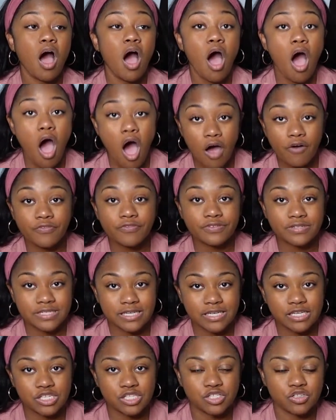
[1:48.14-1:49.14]

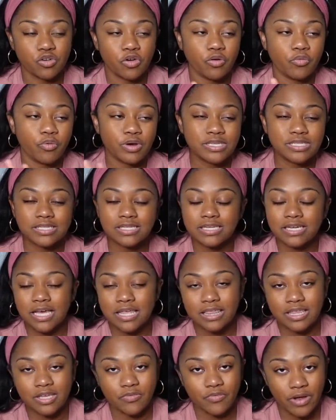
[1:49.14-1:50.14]
often, so it wasn't
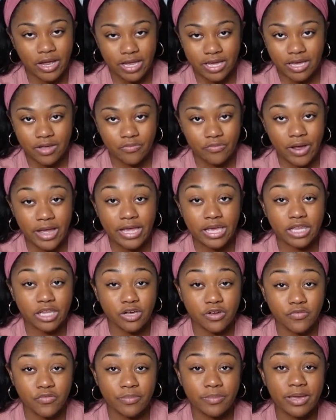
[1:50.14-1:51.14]
nothing
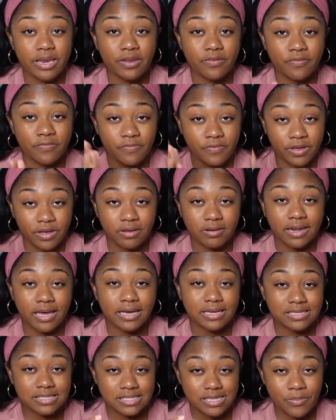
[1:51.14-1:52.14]
irregular for me to feel
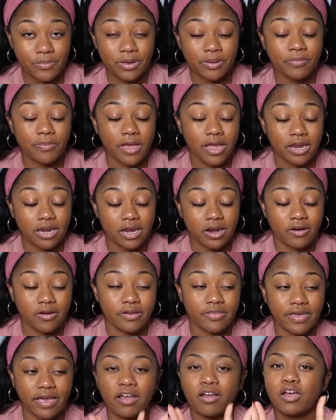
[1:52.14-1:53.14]
like a stomach pain here
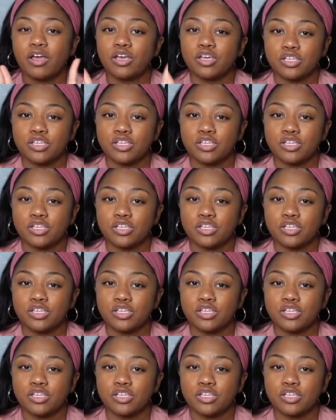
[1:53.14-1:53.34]
or there.